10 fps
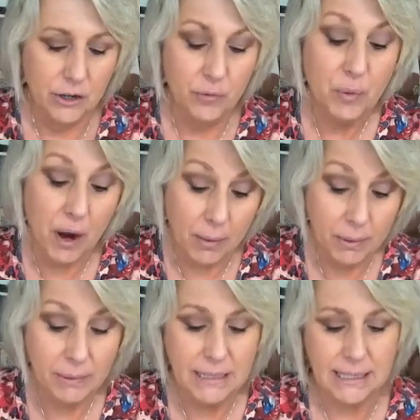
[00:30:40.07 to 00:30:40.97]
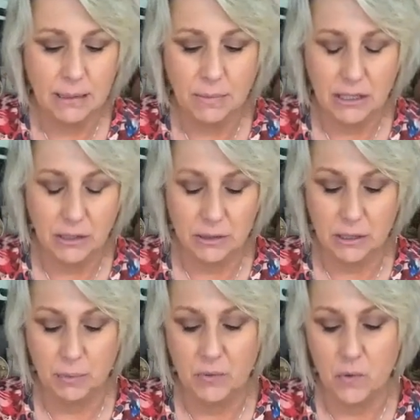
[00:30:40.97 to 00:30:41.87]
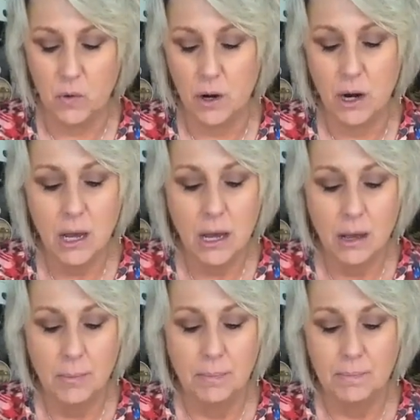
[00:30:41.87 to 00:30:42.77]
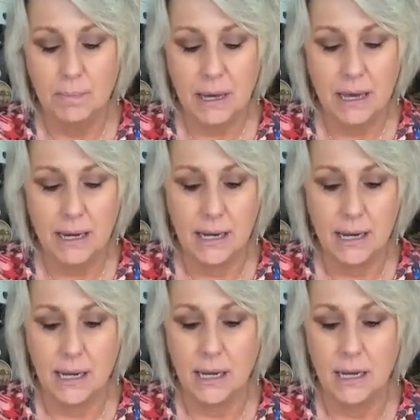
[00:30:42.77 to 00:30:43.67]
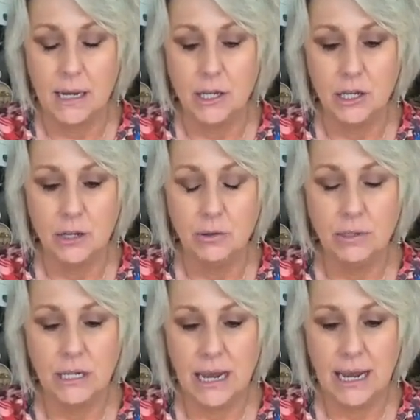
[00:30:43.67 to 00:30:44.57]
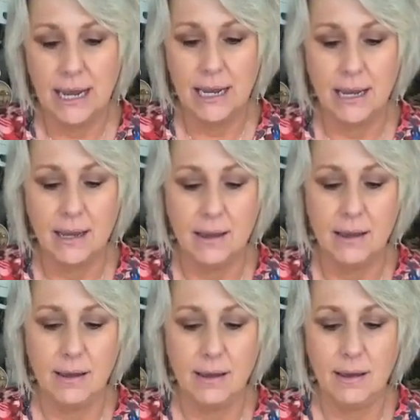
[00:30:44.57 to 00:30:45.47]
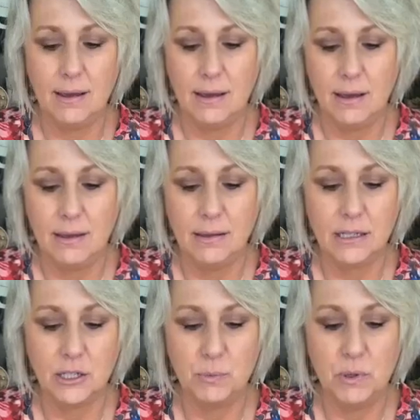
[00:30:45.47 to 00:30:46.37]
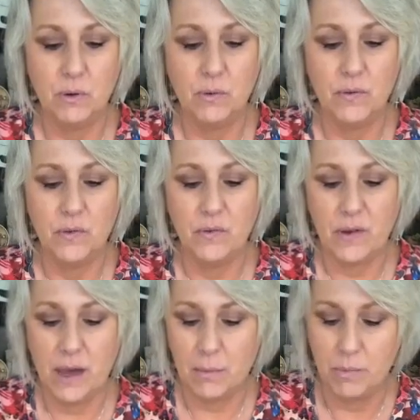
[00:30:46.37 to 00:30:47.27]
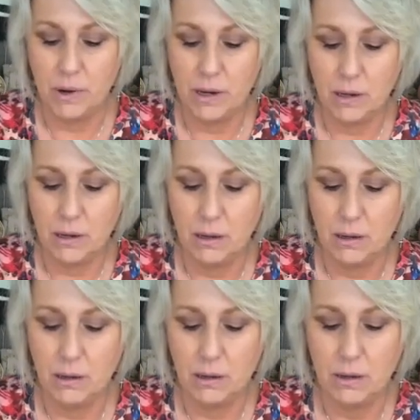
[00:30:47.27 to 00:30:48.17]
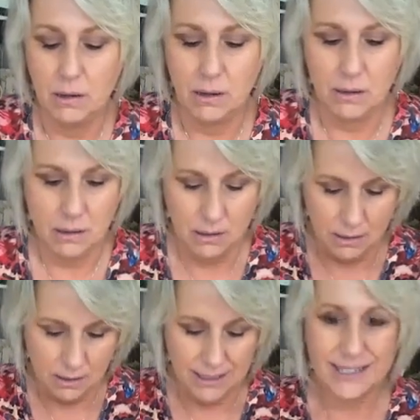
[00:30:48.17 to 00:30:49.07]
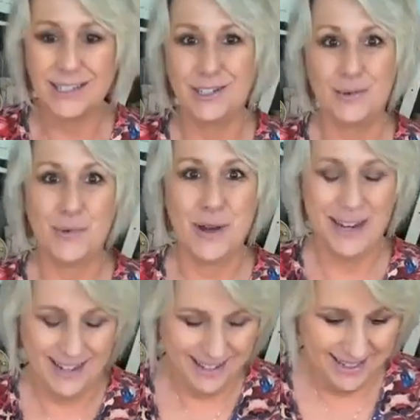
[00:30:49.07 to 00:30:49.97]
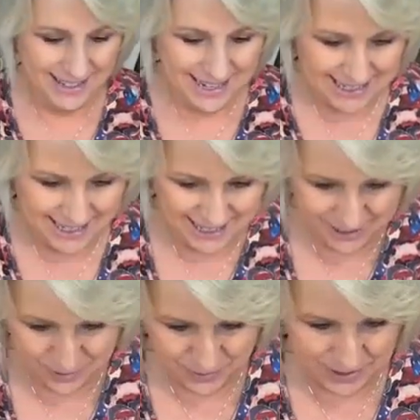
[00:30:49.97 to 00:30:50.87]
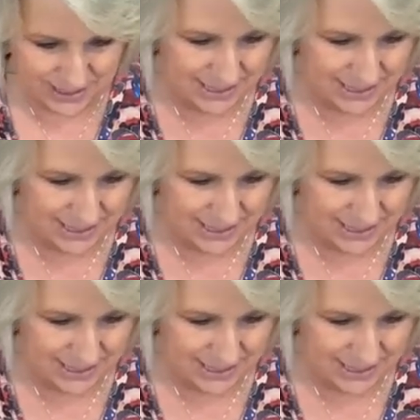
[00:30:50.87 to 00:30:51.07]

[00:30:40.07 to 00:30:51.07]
And you've probably seen me do this before, but you take this beautiful fabric. Let's do one. Let's do